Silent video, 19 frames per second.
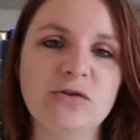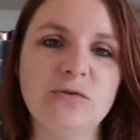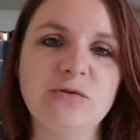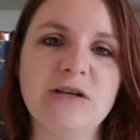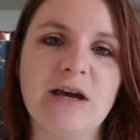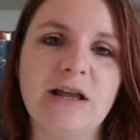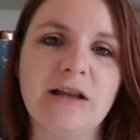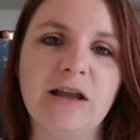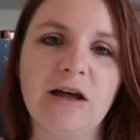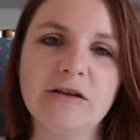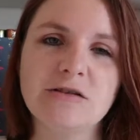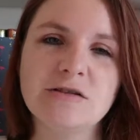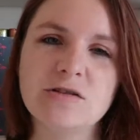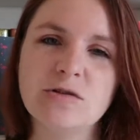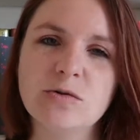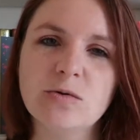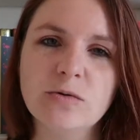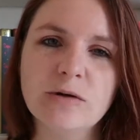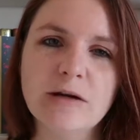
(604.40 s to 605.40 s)
to tell her
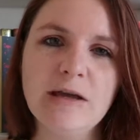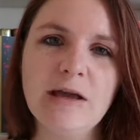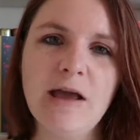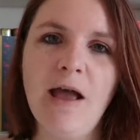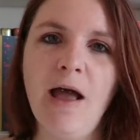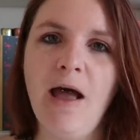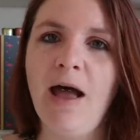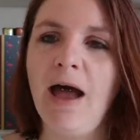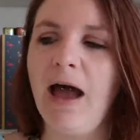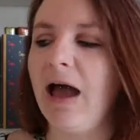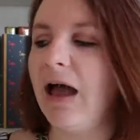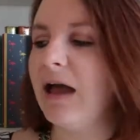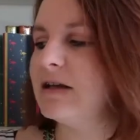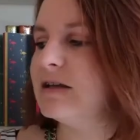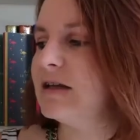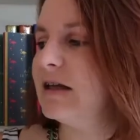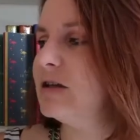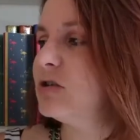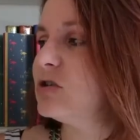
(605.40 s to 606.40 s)
story,
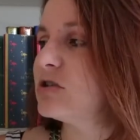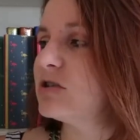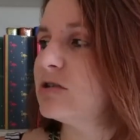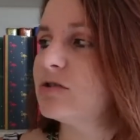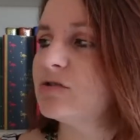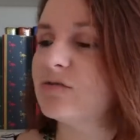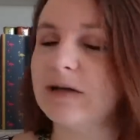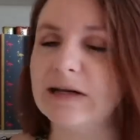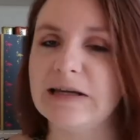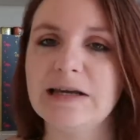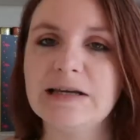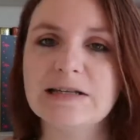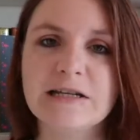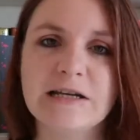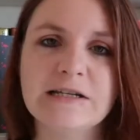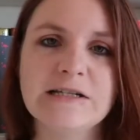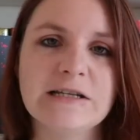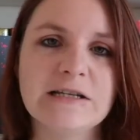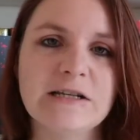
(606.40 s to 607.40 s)
and it just looks really
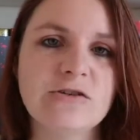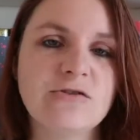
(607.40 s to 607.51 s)
exciting and